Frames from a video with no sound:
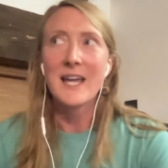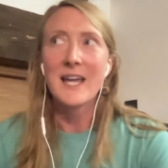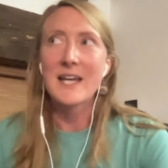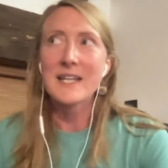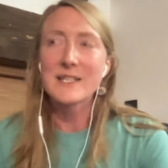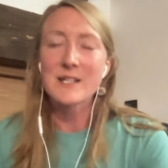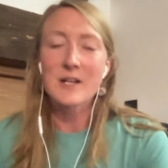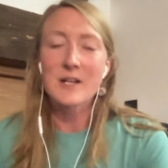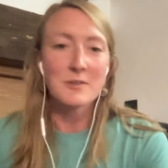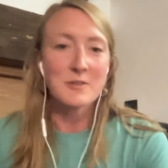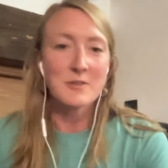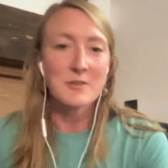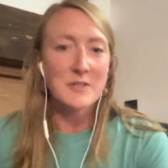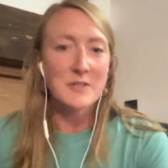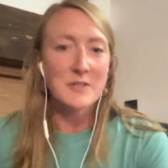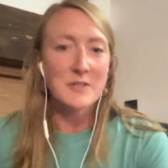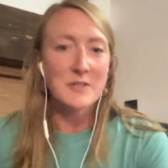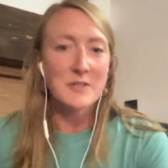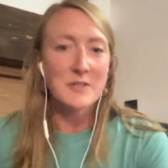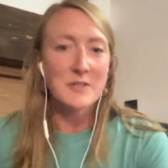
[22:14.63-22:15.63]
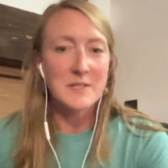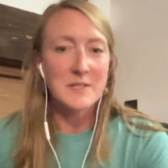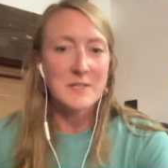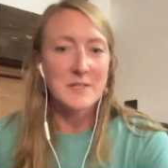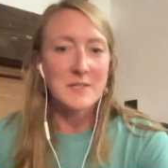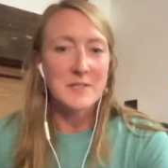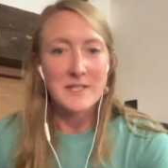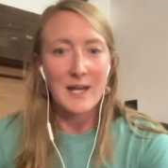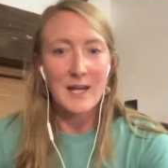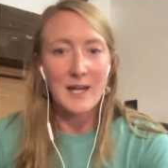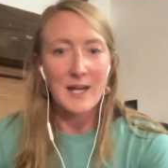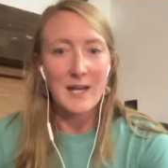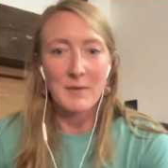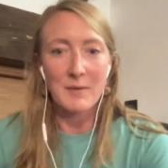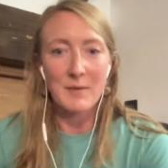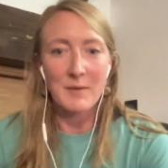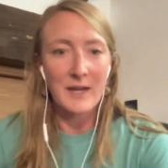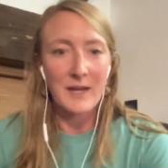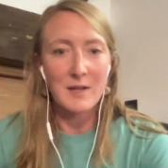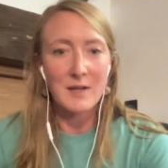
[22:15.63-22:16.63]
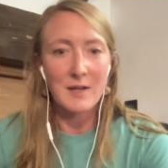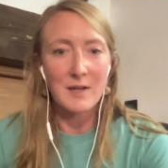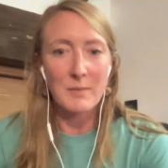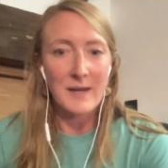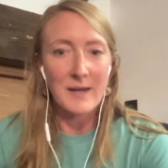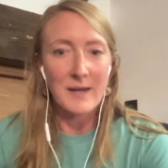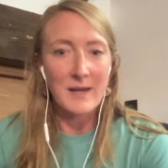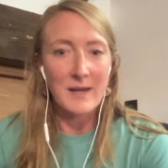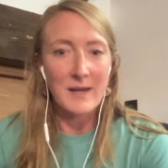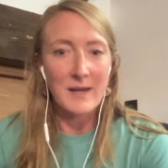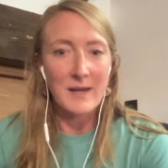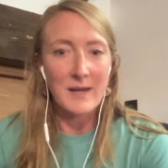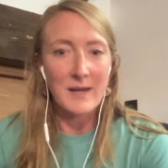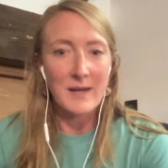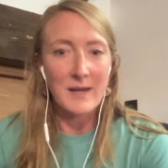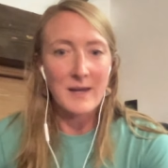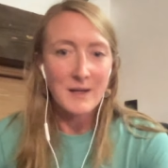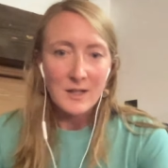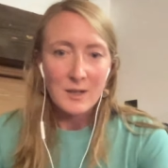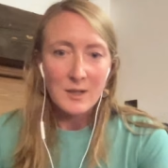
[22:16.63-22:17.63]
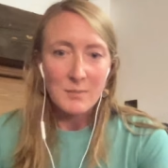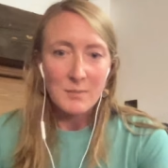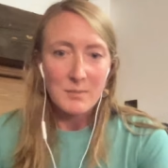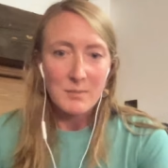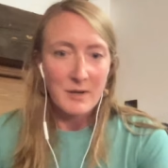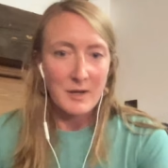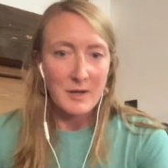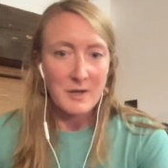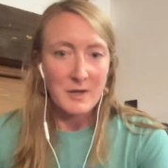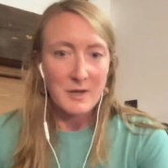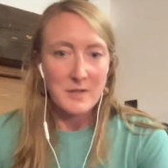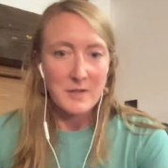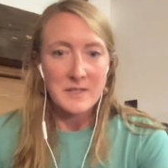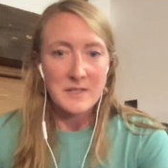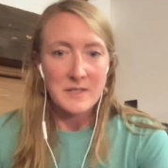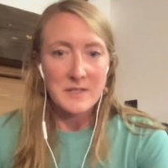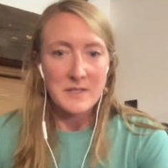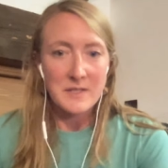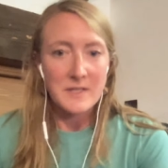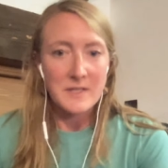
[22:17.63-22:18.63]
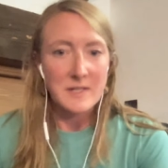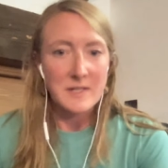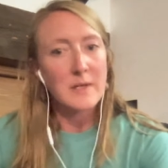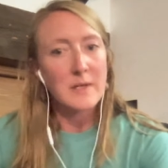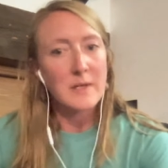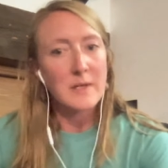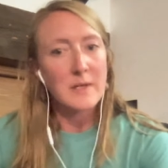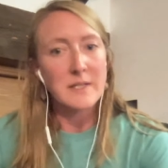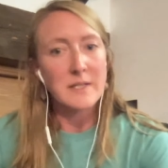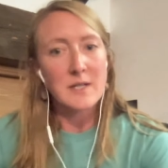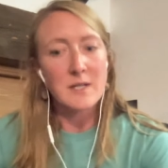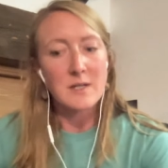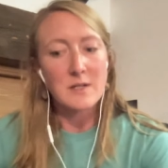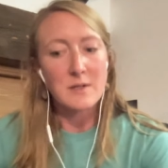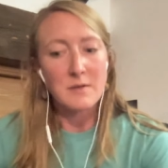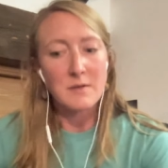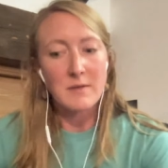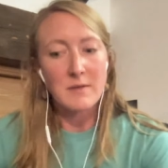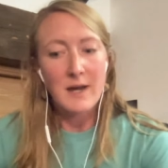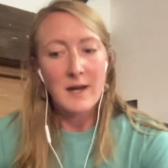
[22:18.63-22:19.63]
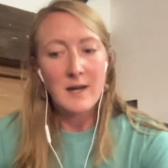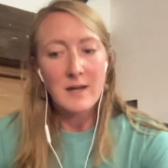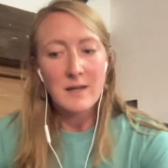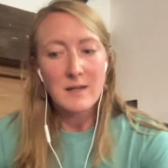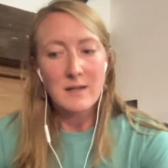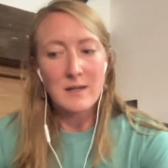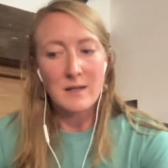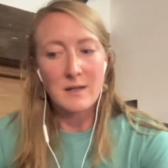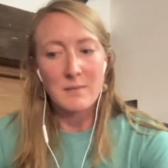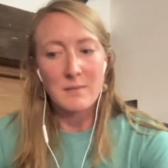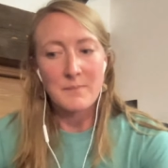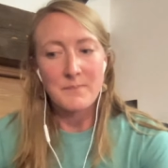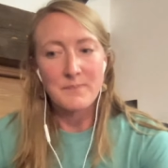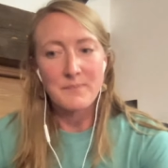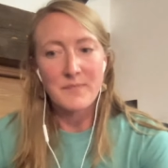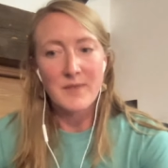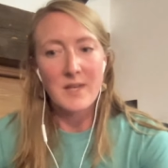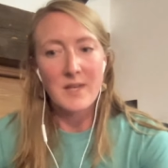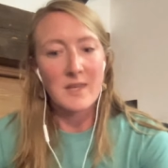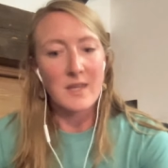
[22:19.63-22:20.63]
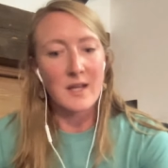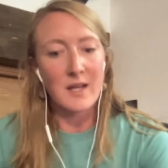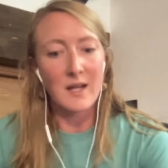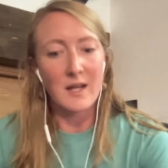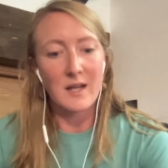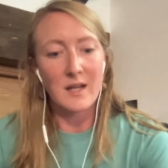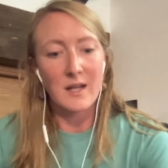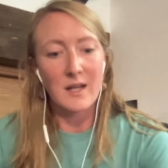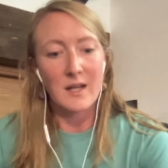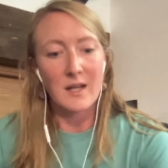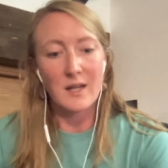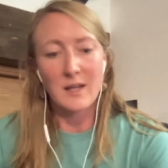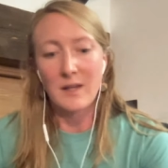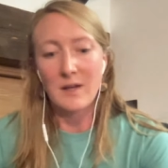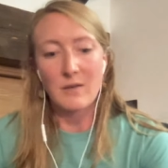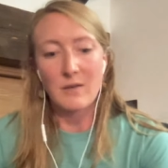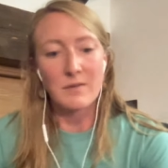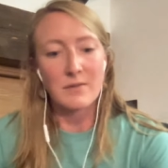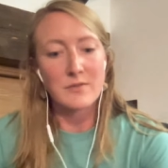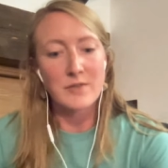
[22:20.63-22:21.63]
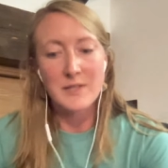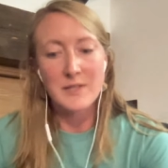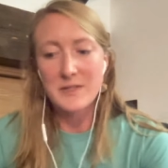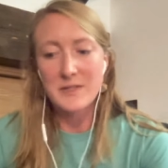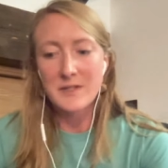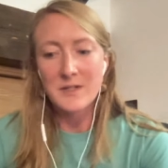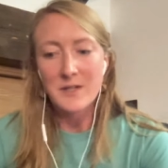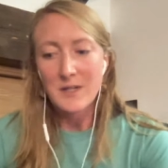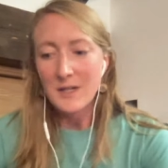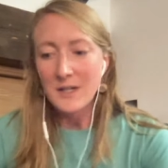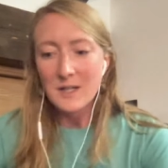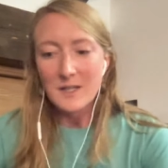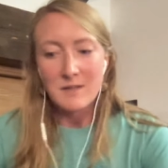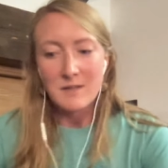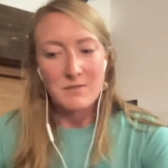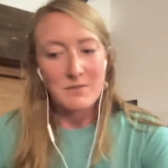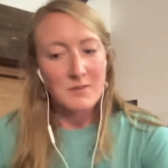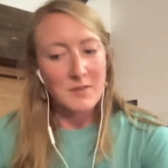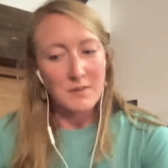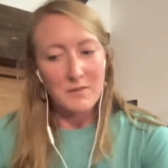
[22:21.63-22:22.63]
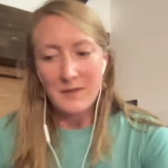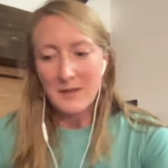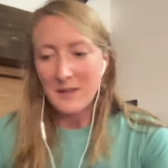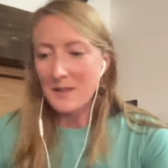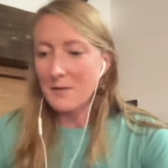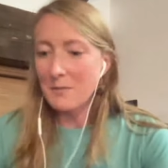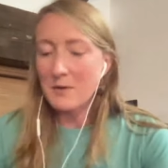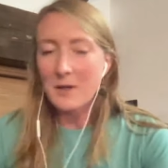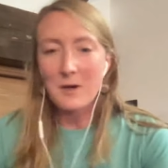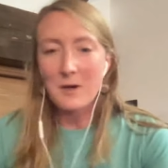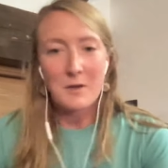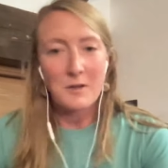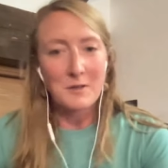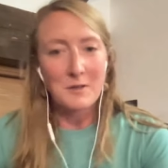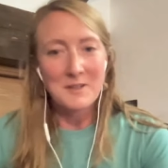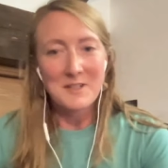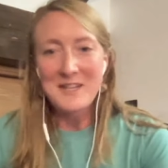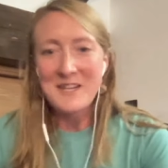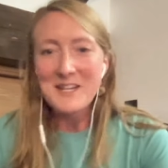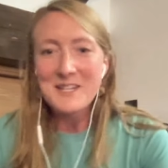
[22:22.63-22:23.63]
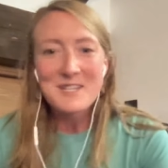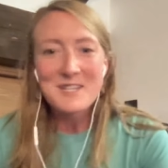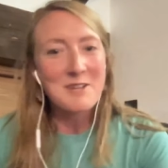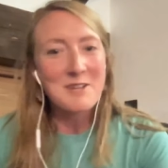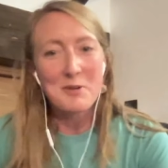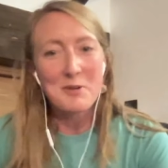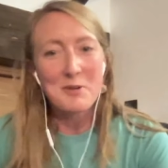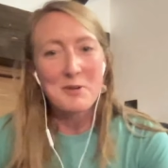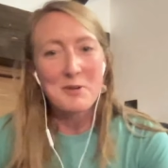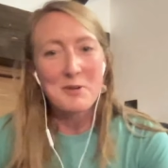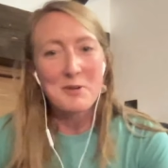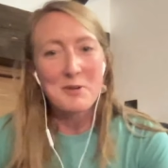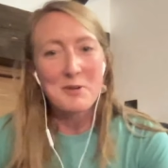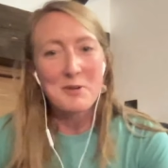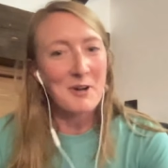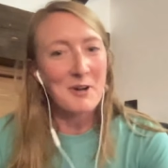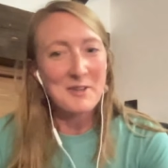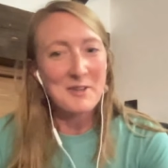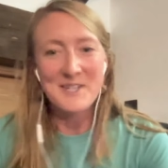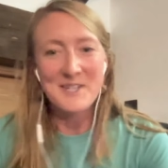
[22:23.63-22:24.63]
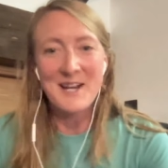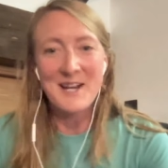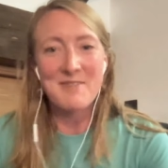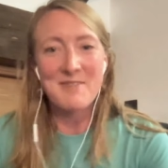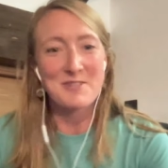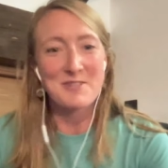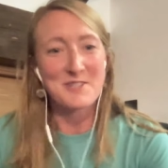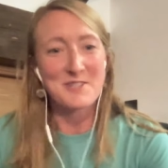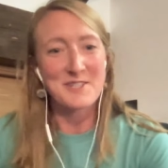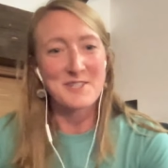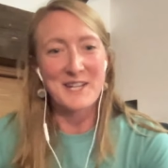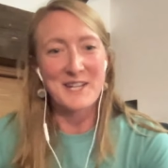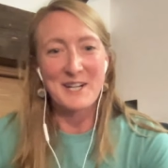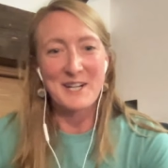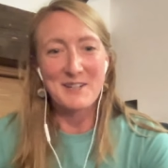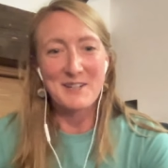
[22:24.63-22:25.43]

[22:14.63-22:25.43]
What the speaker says: it's all just this head game. Like, I think we all make comparisons. It's so easy to do that. And think, you know, just the thing that we all need to remember all the time is just like,